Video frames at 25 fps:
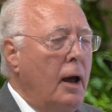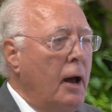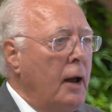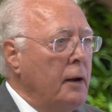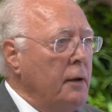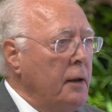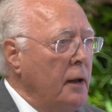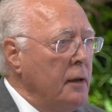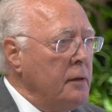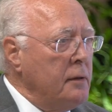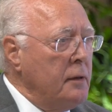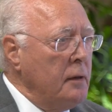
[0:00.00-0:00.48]

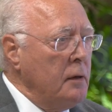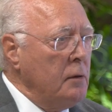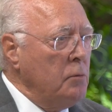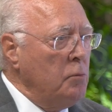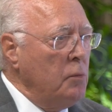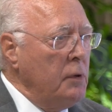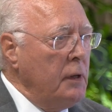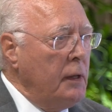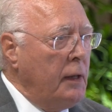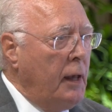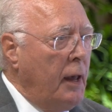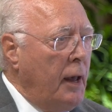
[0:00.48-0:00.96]
And I
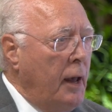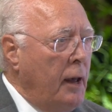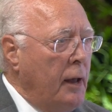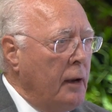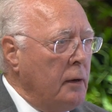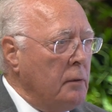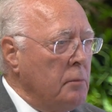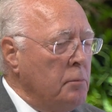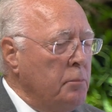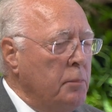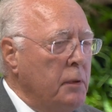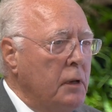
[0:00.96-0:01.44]
think we
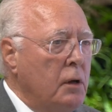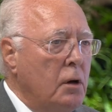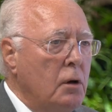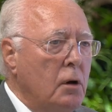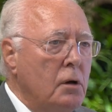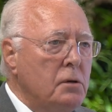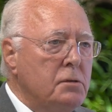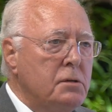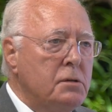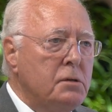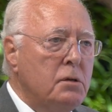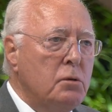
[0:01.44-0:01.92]
can,
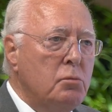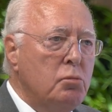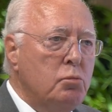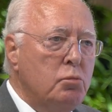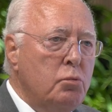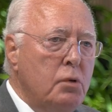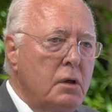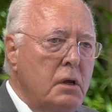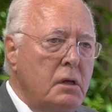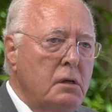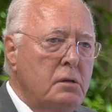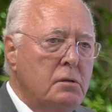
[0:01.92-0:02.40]
because the
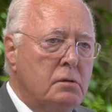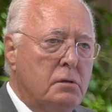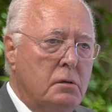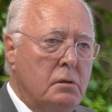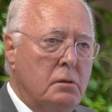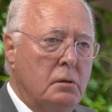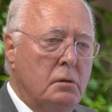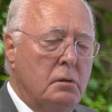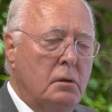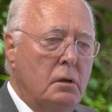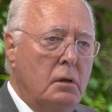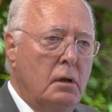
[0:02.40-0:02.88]

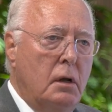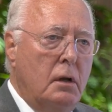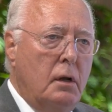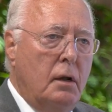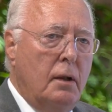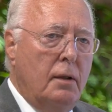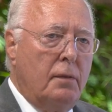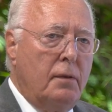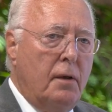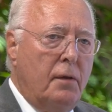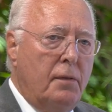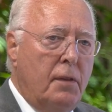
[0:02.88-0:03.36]
reason
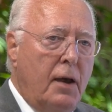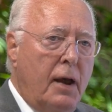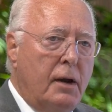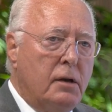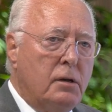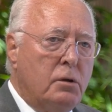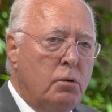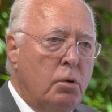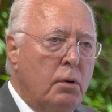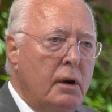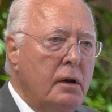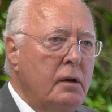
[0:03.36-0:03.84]
that
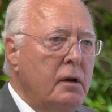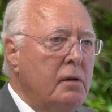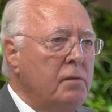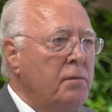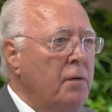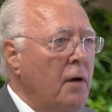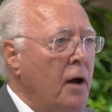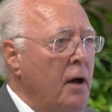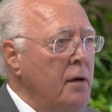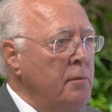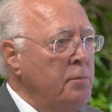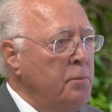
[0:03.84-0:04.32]
that
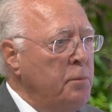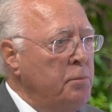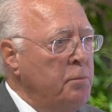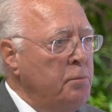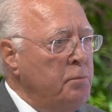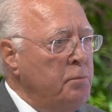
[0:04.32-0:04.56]
twenty-five